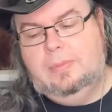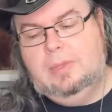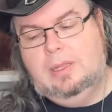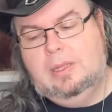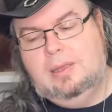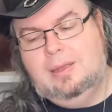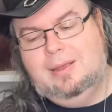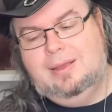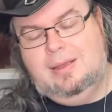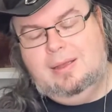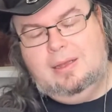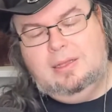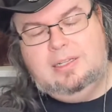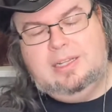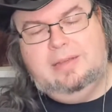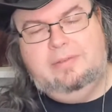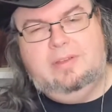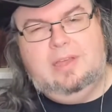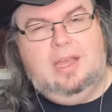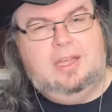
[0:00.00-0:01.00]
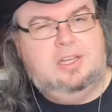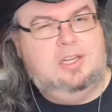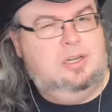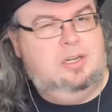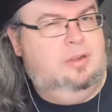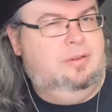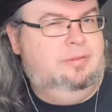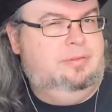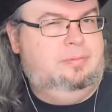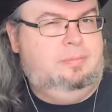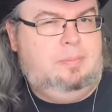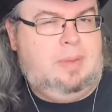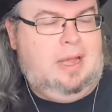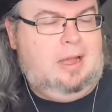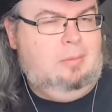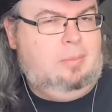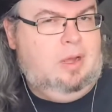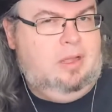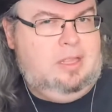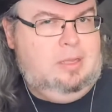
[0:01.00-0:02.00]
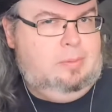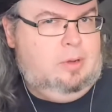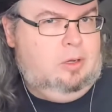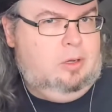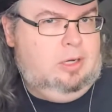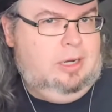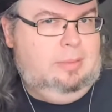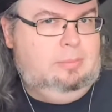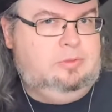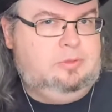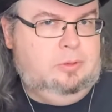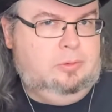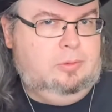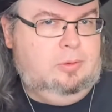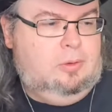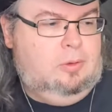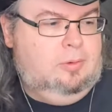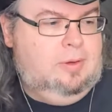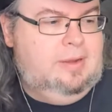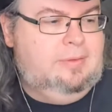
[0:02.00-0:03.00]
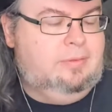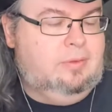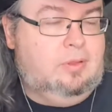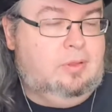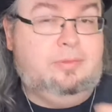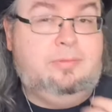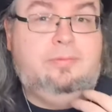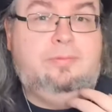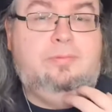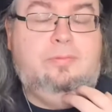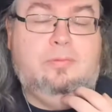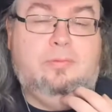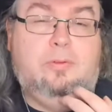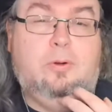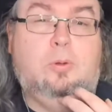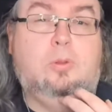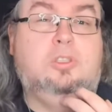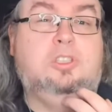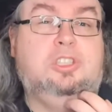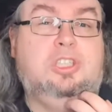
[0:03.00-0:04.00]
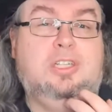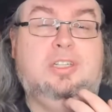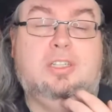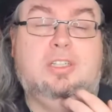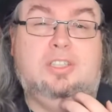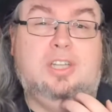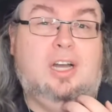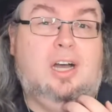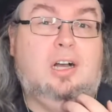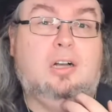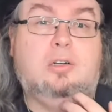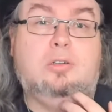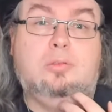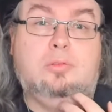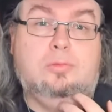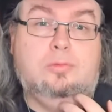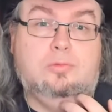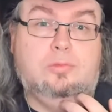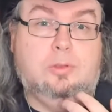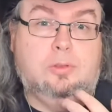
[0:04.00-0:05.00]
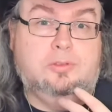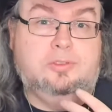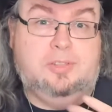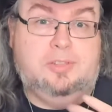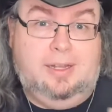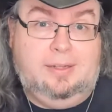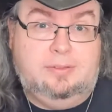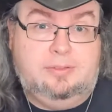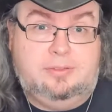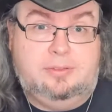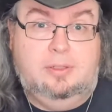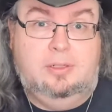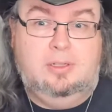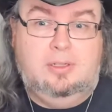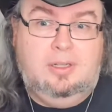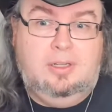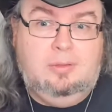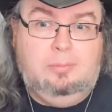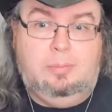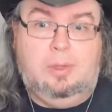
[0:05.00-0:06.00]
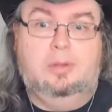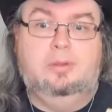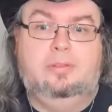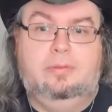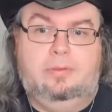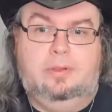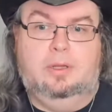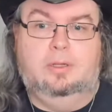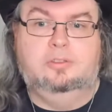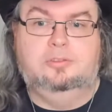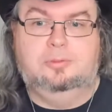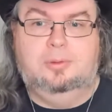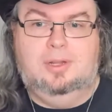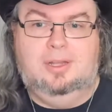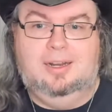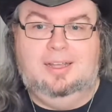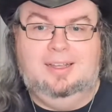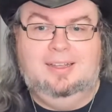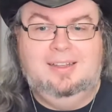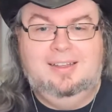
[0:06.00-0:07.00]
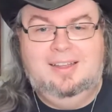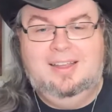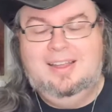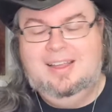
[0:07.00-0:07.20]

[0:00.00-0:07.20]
a deviation of Power by the Apocalypse or even the Forged in the Dark rule sets. Both of those, really.